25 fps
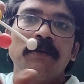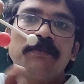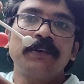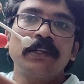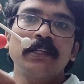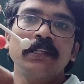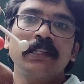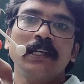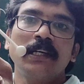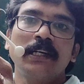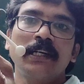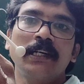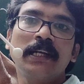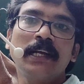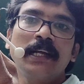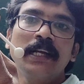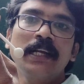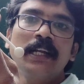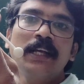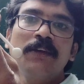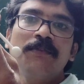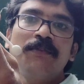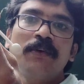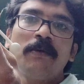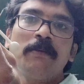that,
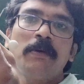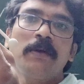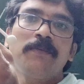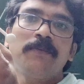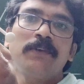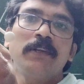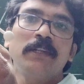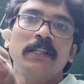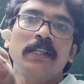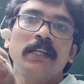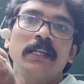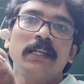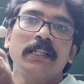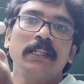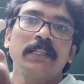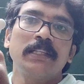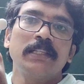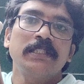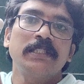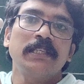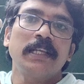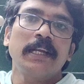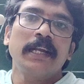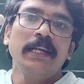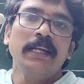anti-form after that. This is an
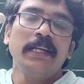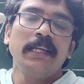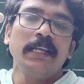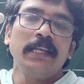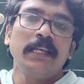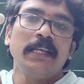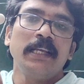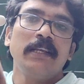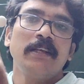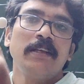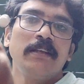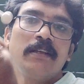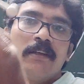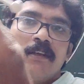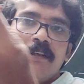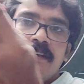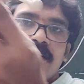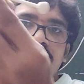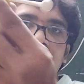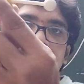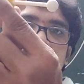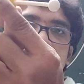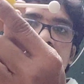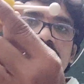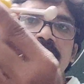anti.
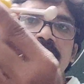This is an